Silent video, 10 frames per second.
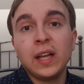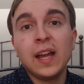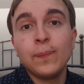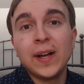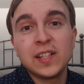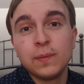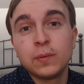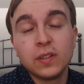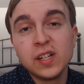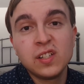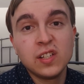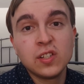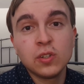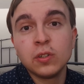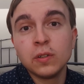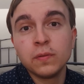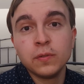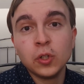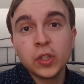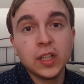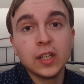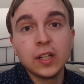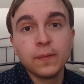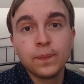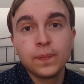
get better prices off Nokia,